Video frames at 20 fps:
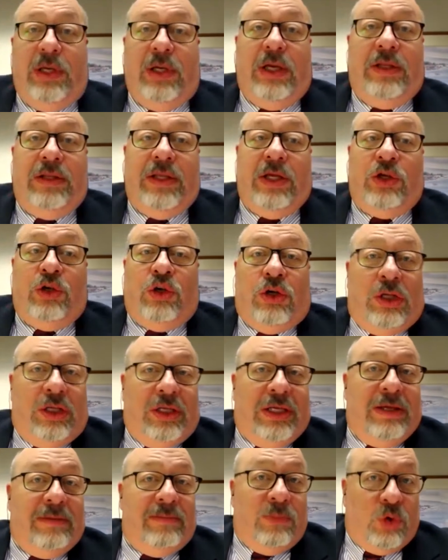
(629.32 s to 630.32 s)
Now you're going to
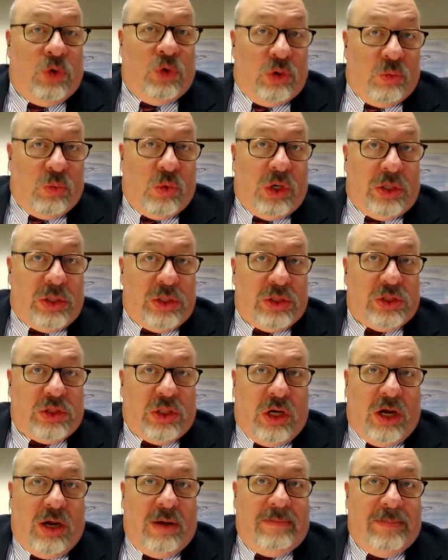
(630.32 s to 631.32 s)
get more workers'
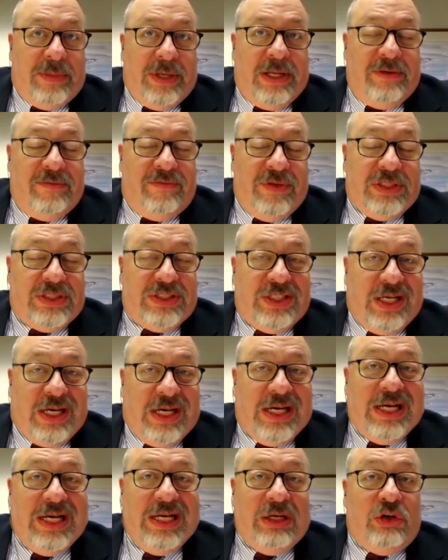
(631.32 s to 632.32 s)
comp benefits the
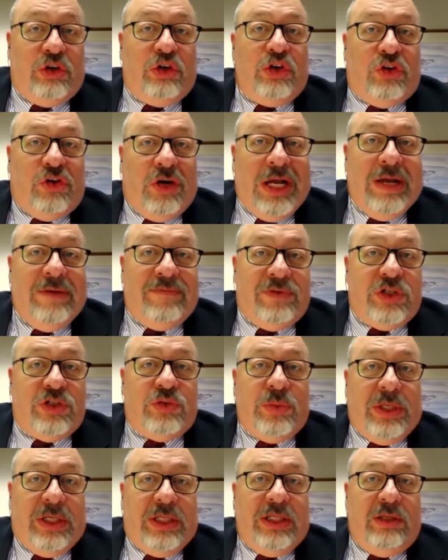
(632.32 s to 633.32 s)
higher your average
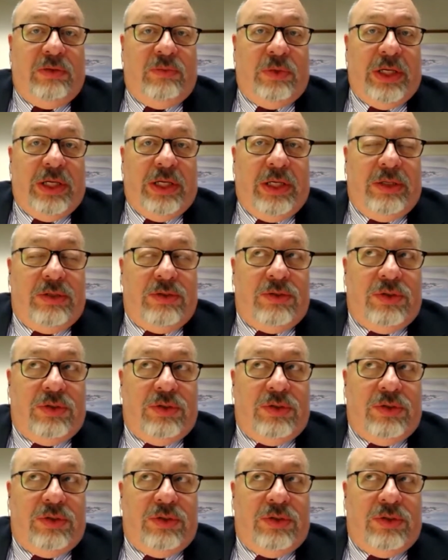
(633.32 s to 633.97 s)
weekly wage.